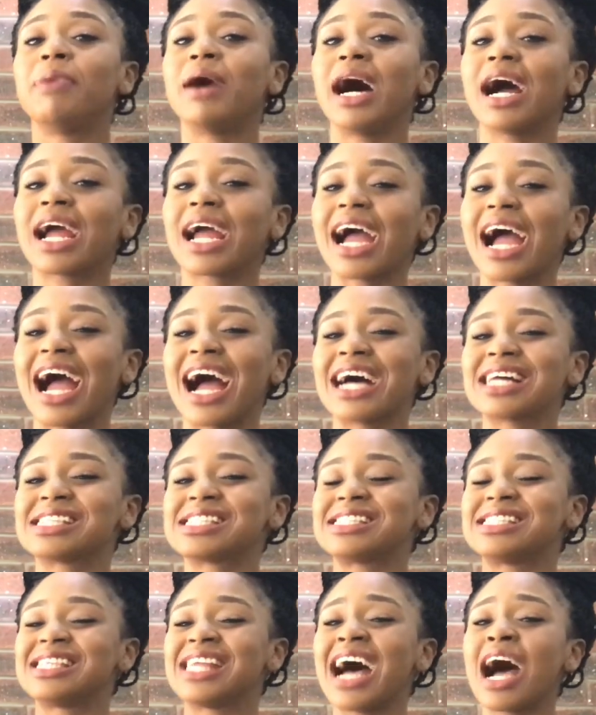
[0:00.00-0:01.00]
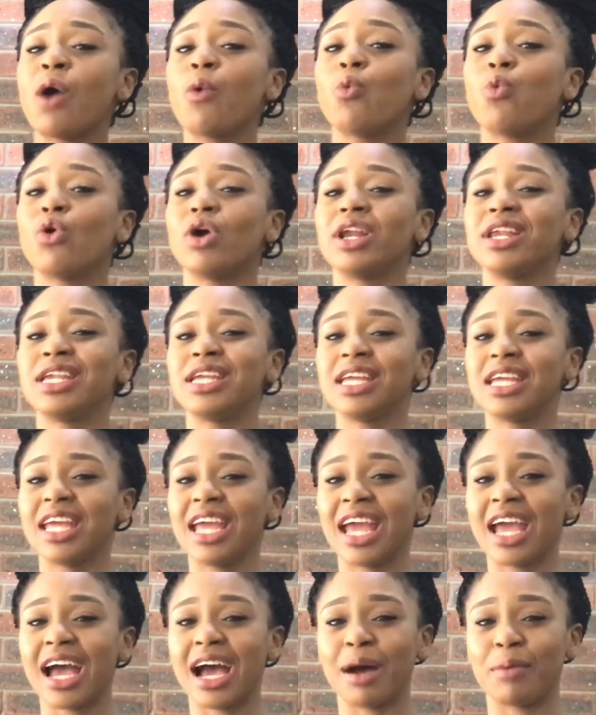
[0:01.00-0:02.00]
back at that one
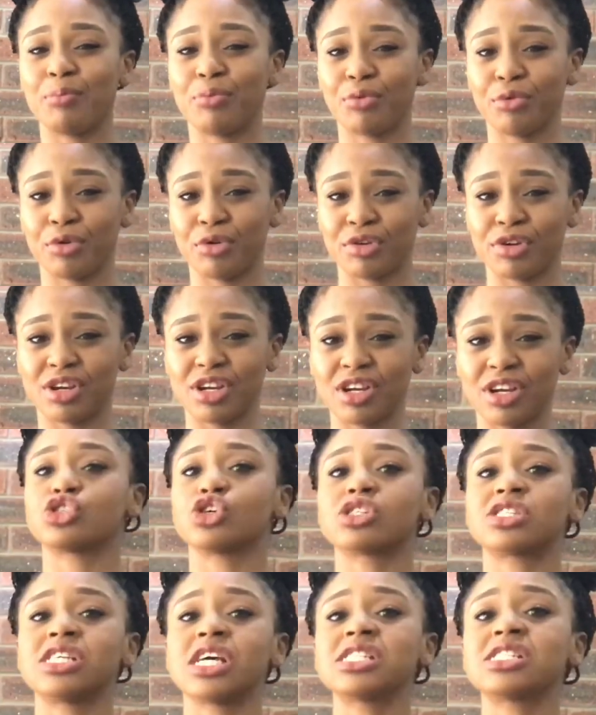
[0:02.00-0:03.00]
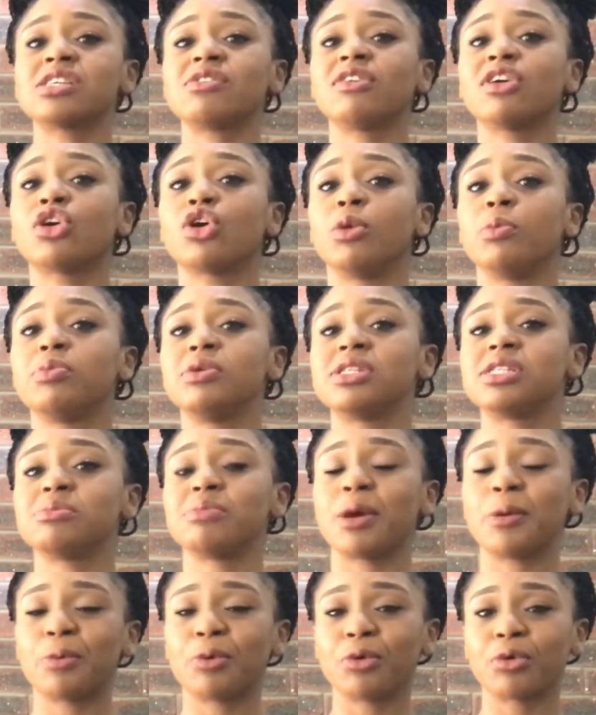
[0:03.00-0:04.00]
year abroad, successfully completing
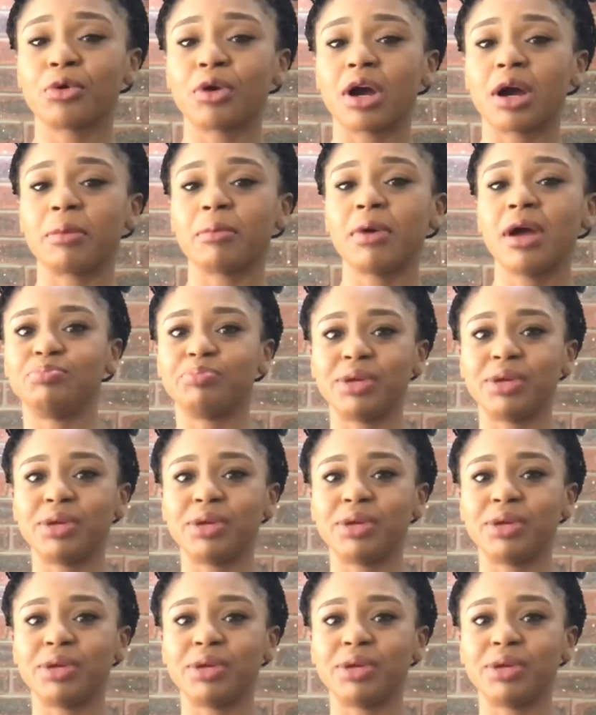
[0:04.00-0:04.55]
my program,